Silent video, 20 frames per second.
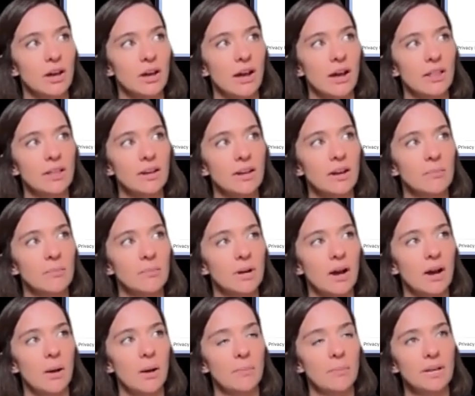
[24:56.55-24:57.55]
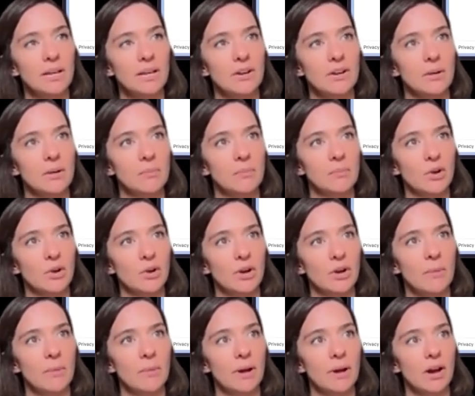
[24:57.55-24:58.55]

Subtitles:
And then I'm going to hop in here and I'm going to create my